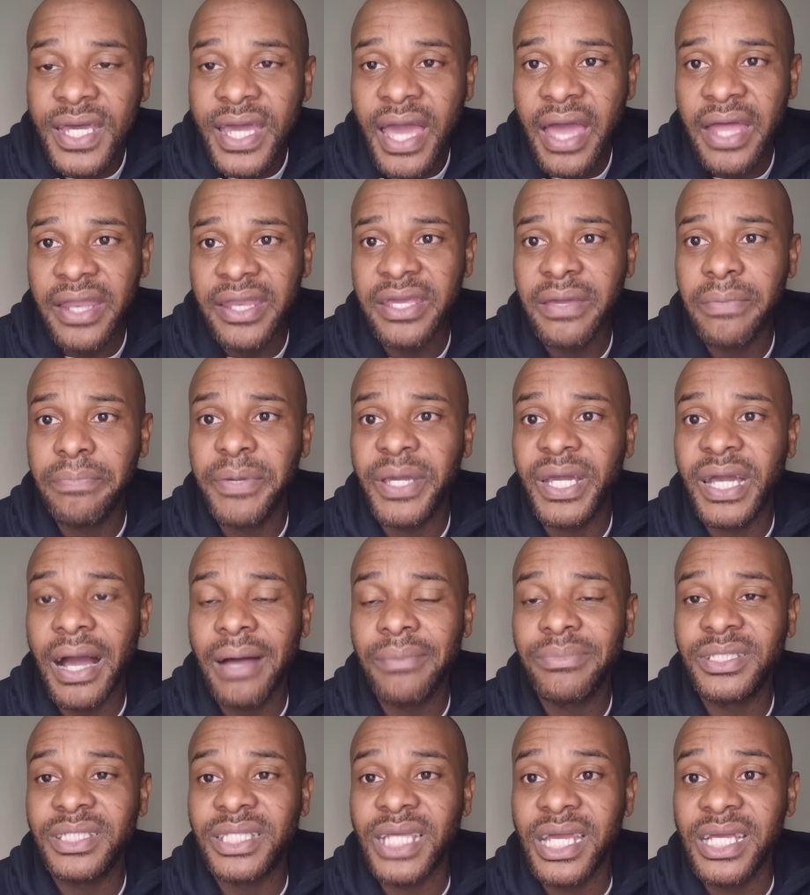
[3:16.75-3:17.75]
and he
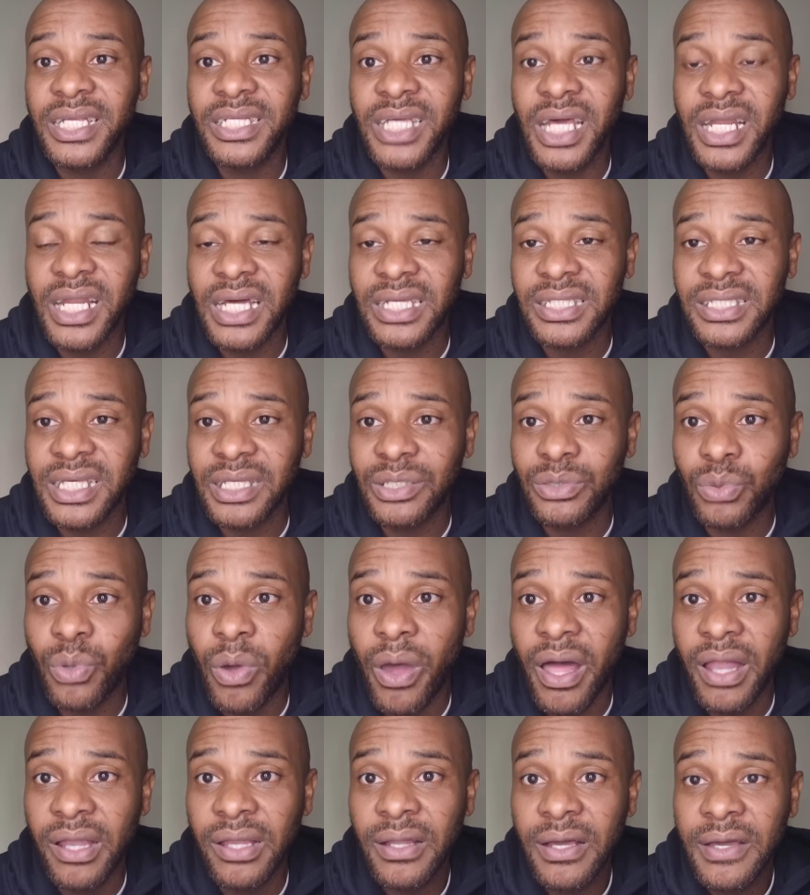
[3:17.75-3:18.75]
becomes dangerous as
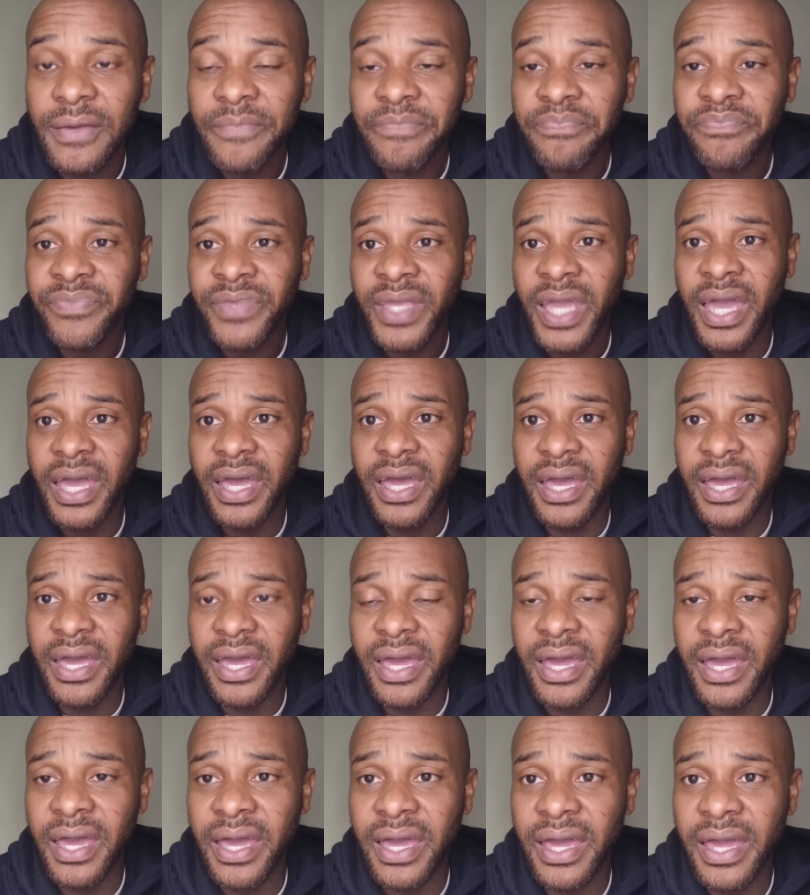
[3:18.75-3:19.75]
well
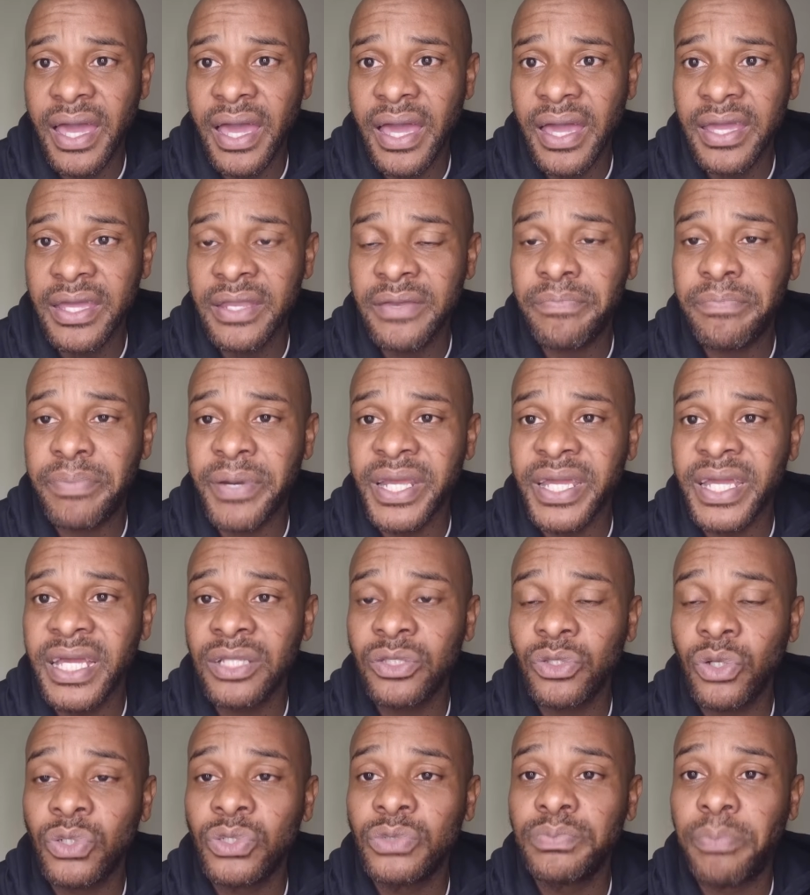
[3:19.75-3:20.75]
in bringing
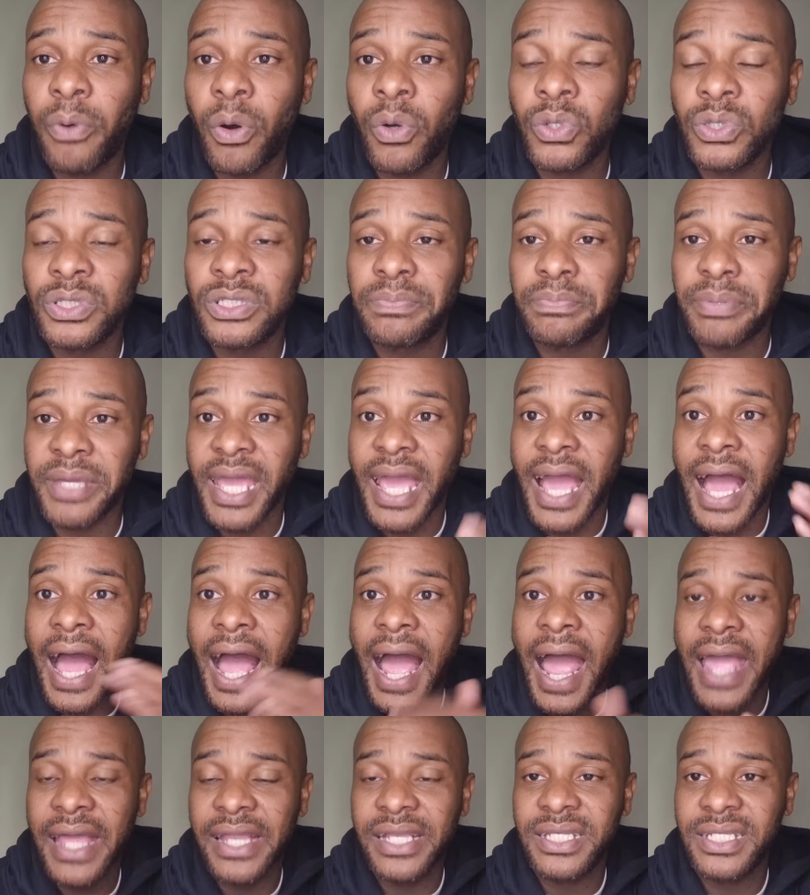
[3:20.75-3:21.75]
those balls
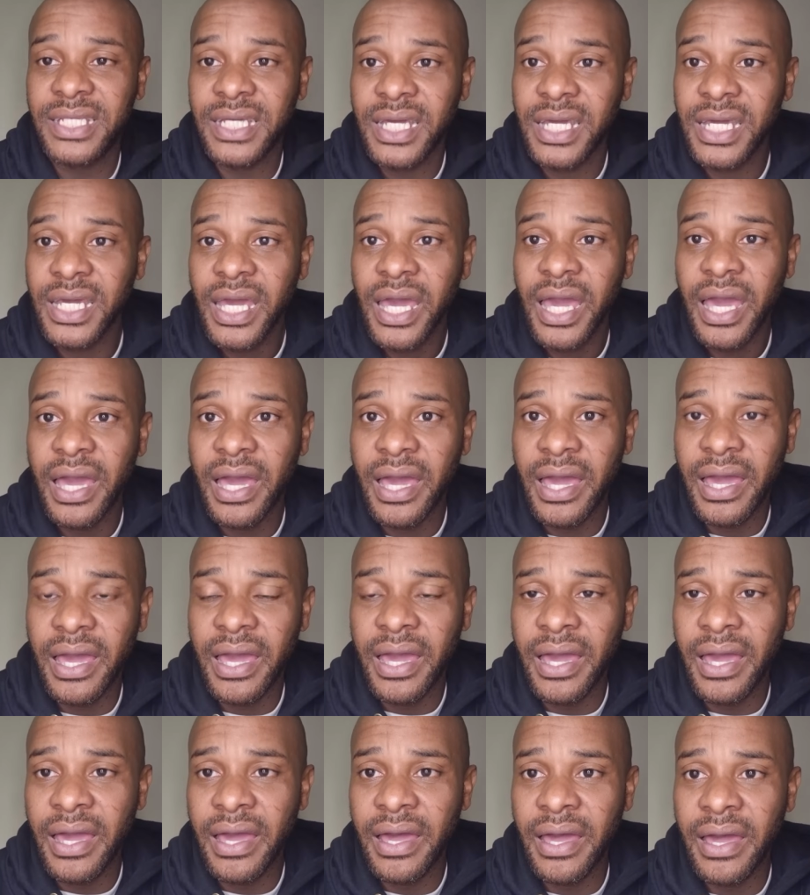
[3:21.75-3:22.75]
behind
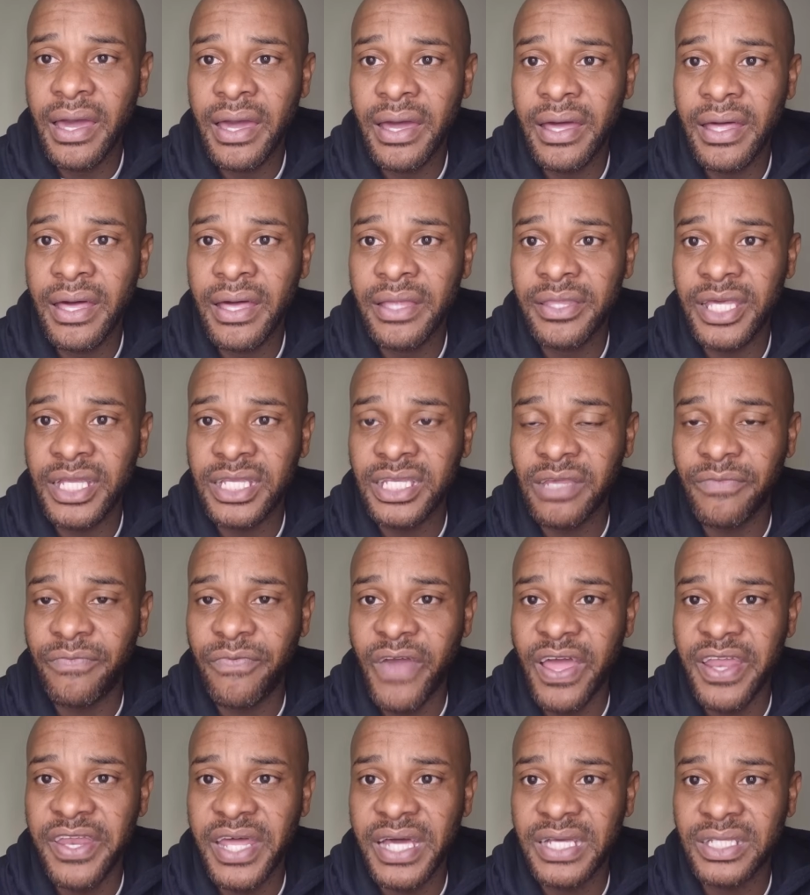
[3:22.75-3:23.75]
the
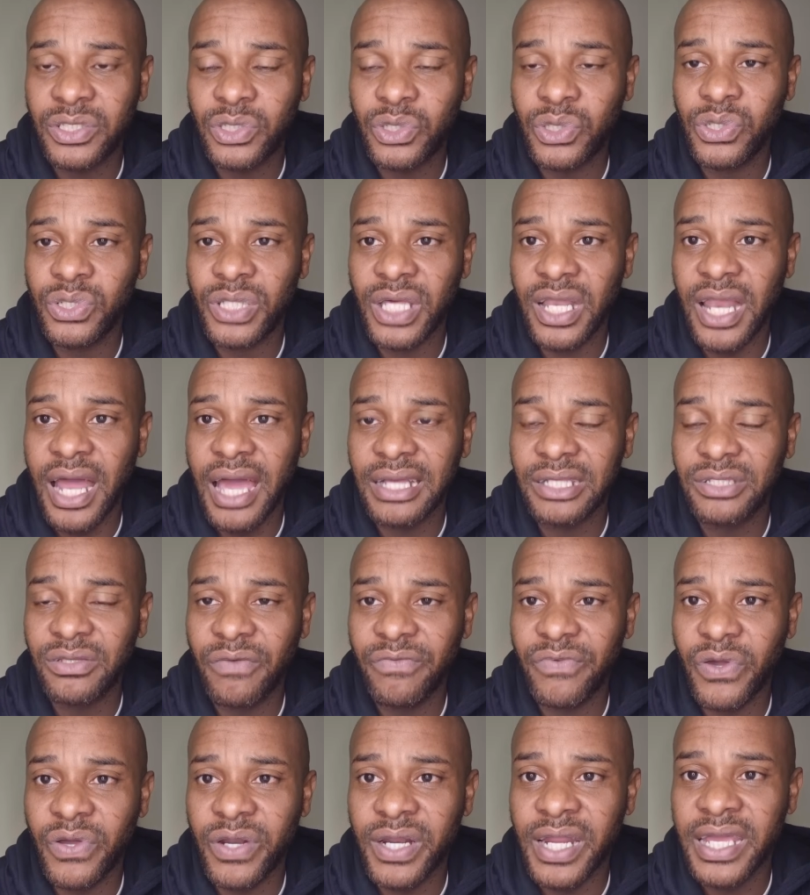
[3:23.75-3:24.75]
defenders to the likes
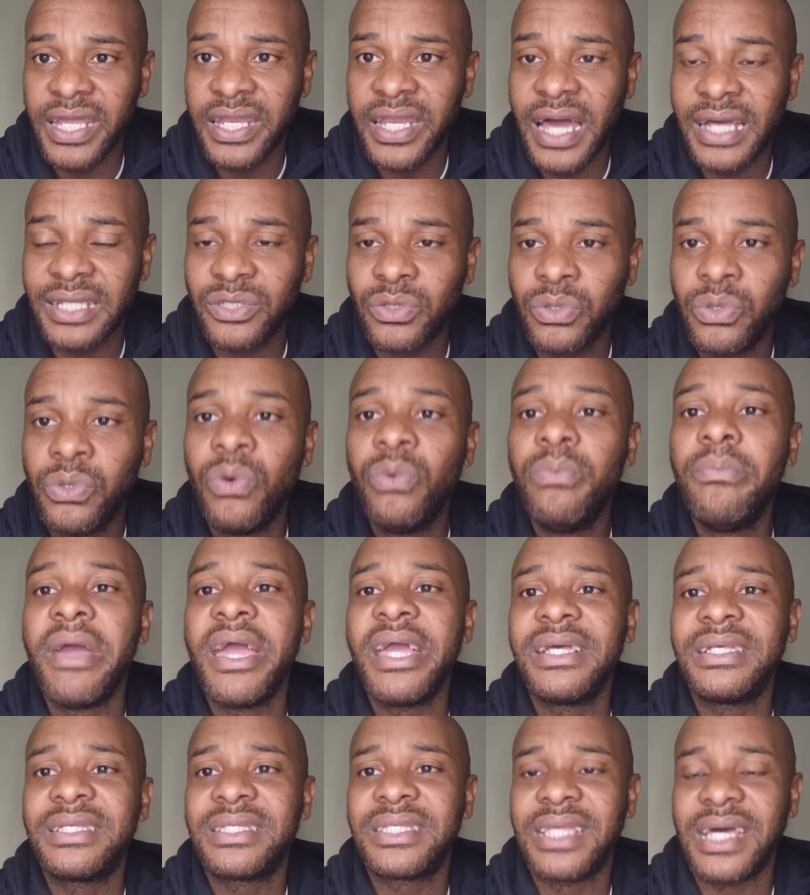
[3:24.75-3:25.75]
of your Reyners, who
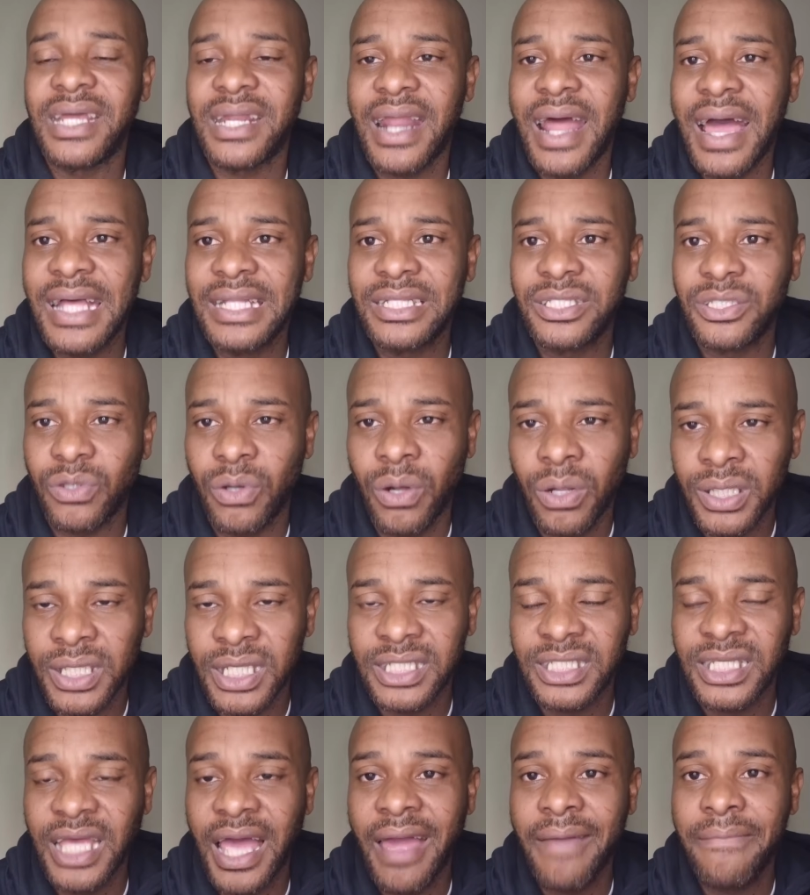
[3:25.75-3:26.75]
makes the runs all the
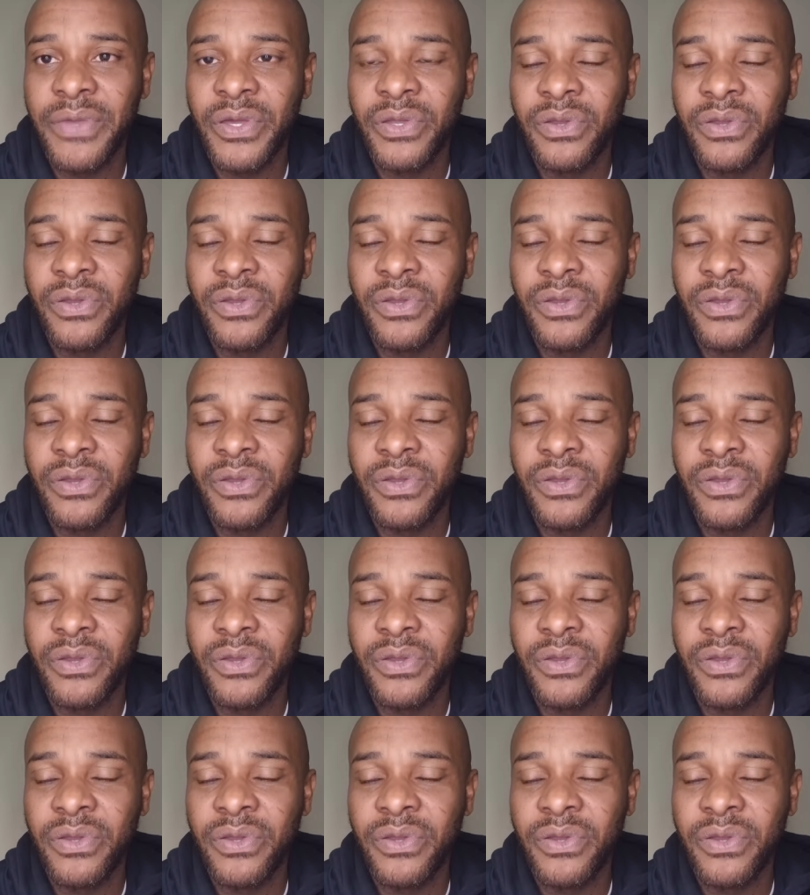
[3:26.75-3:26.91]
time.